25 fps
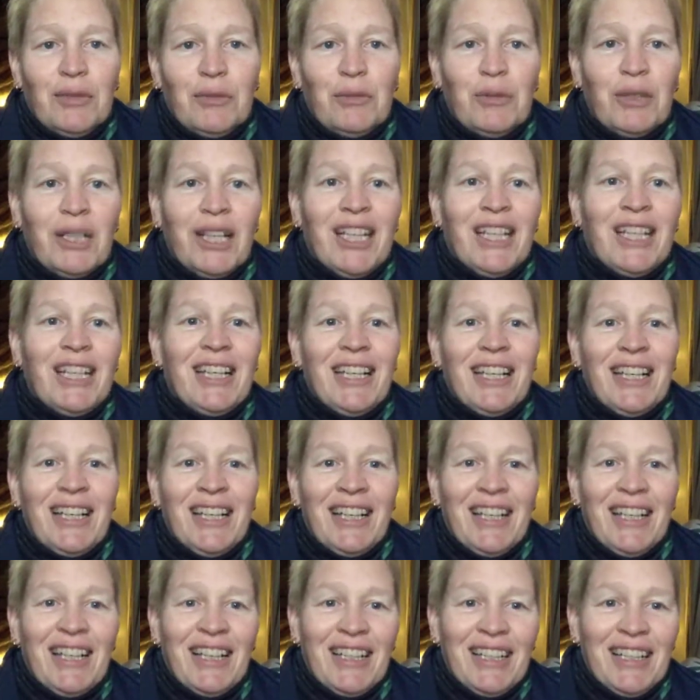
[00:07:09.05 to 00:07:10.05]
when
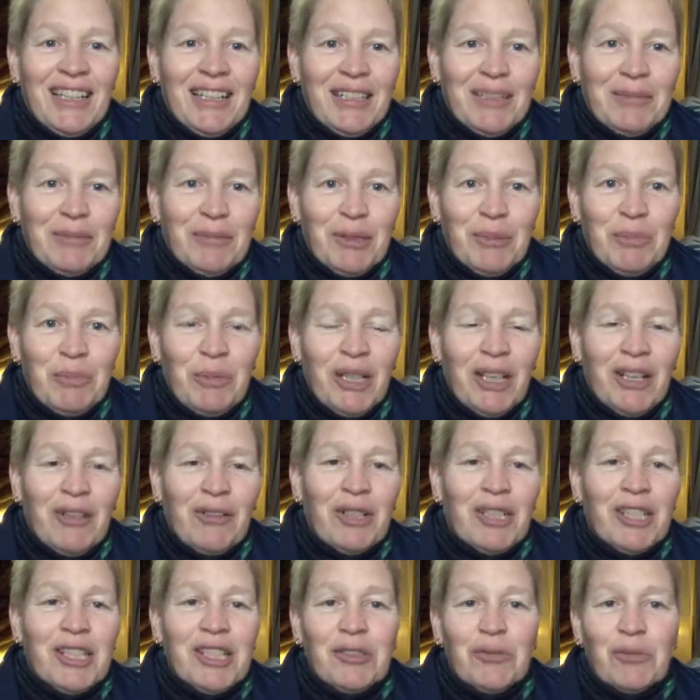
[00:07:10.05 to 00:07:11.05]
my
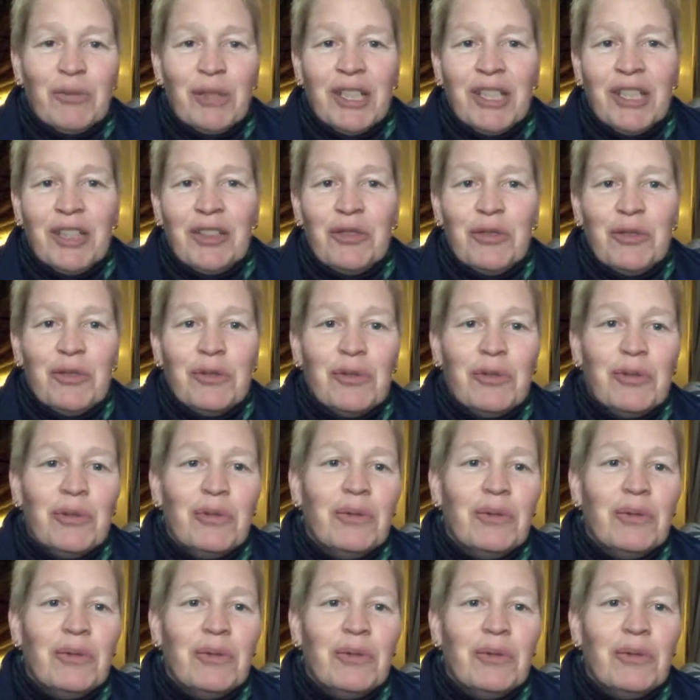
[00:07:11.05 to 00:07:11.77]
parents went to